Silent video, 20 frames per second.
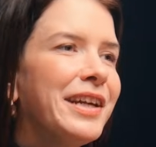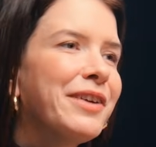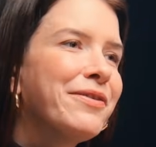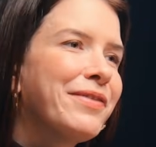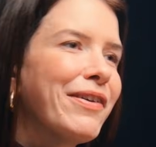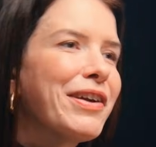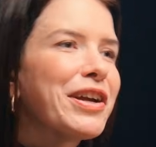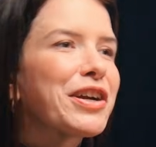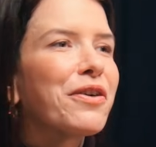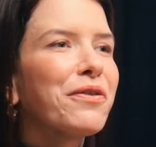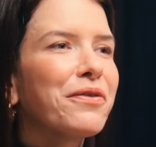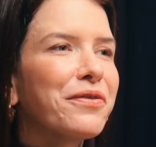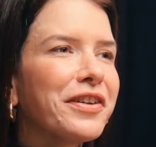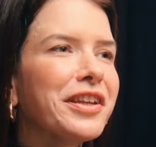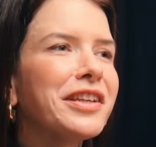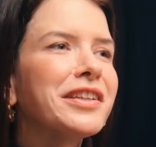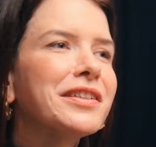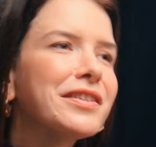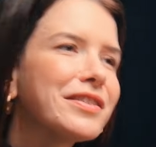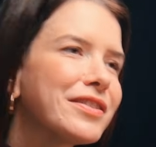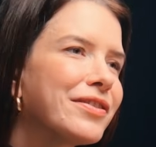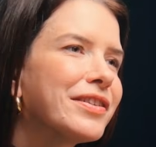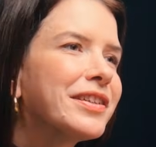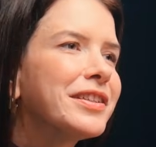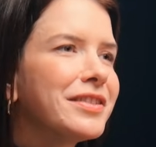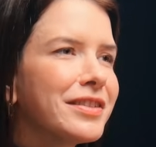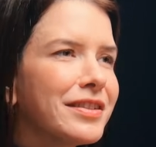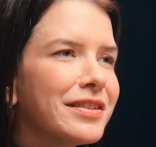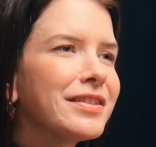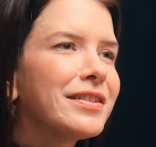They're very convenient, so I
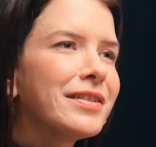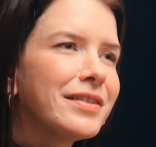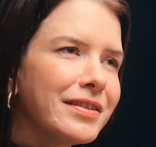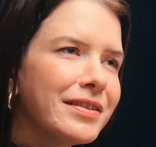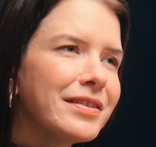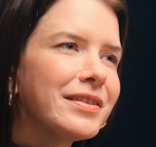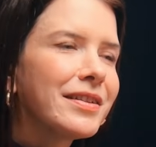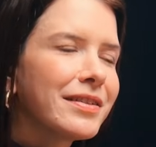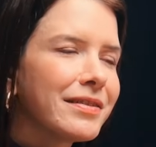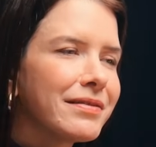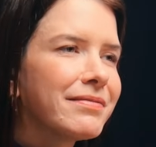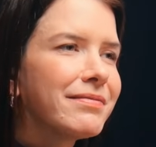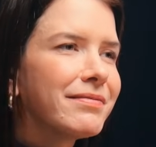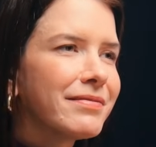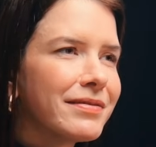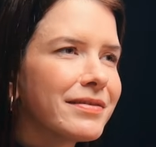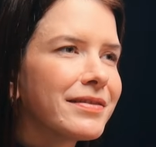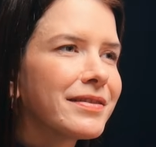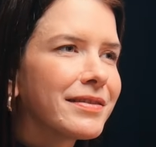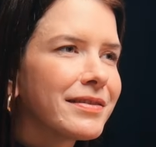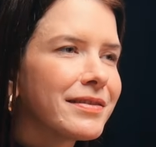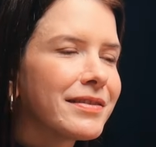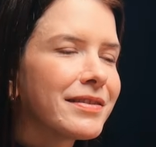understand. Yeah. Yeah.